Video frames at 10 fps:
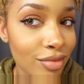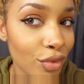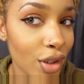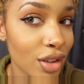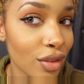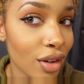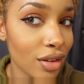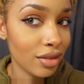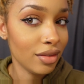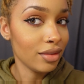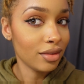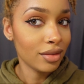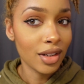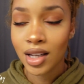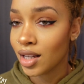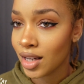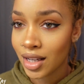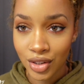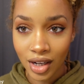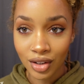first of all,
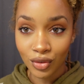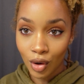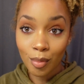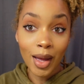and second of all,